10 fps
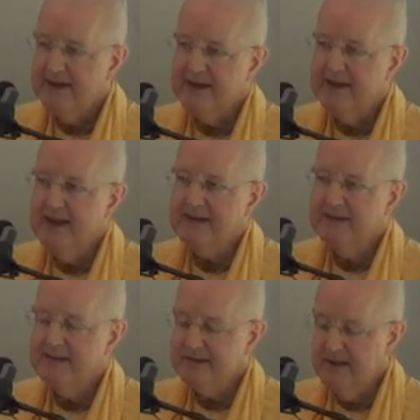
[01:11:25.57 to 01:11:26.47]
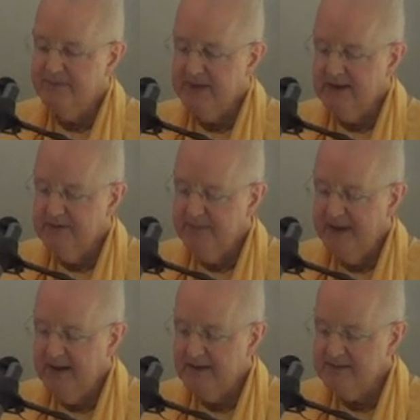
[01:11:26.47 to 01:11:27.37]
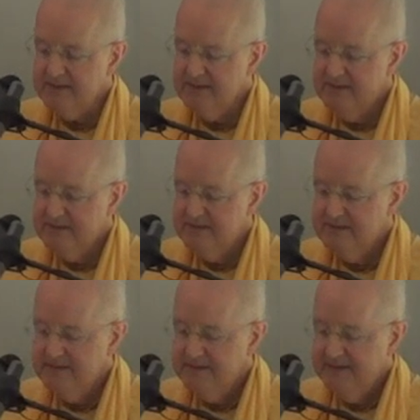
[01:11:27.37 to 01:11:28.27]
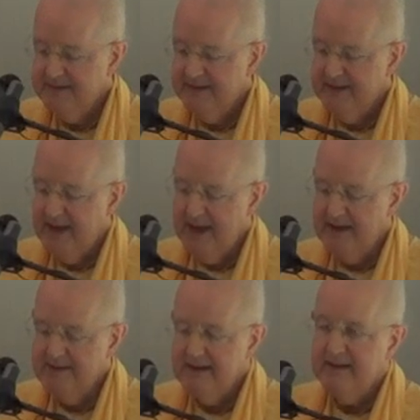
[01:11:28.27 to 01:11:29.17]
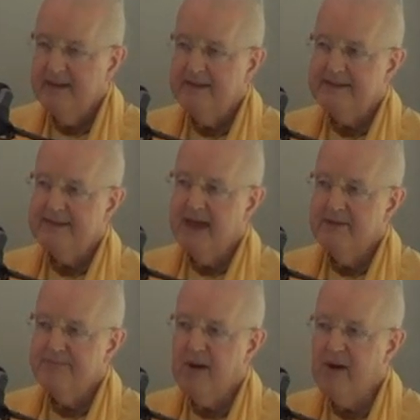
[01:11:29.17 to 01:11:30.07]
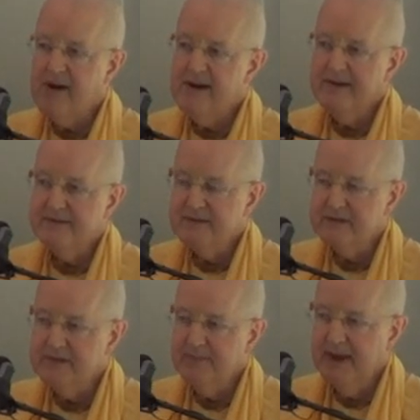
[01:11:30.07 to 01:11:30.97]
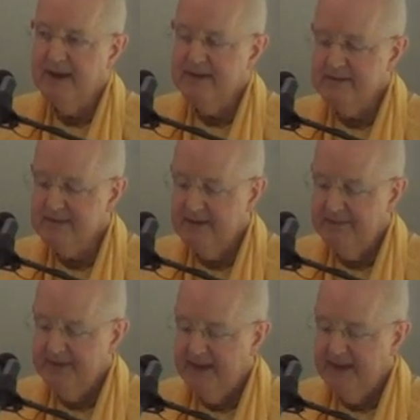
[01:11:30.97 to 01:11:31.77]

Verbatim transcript: connected to something in the past and that pause space